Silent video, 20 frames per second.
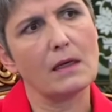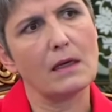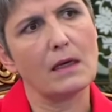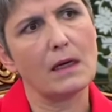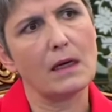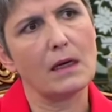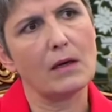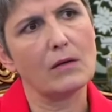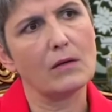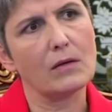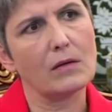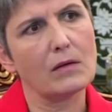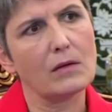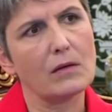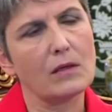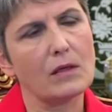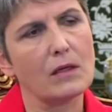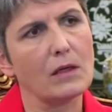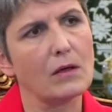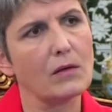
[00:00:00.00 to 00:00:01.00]
How
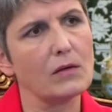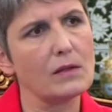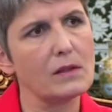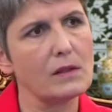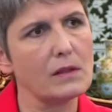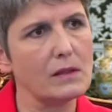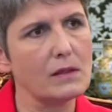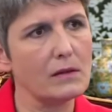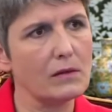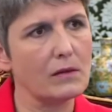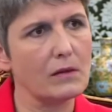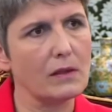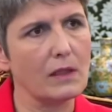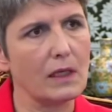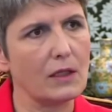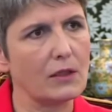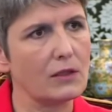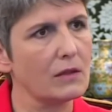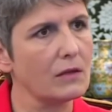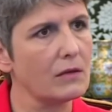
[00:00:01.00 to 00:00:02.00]
close is your
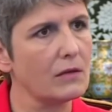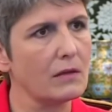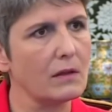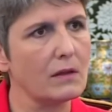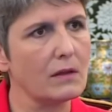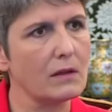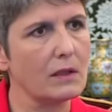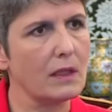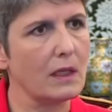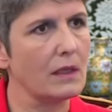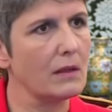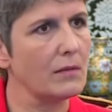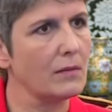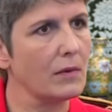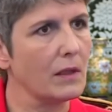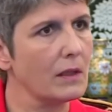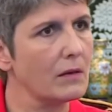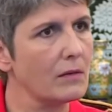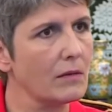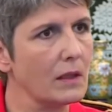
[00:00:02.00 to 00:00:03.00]
connection to the
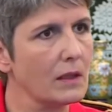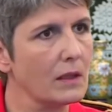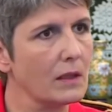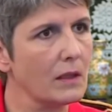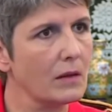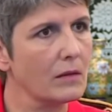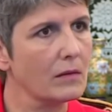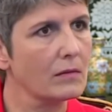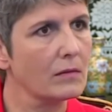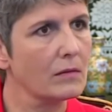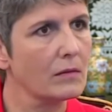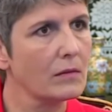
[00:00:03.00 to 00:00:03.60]
Taliban right now?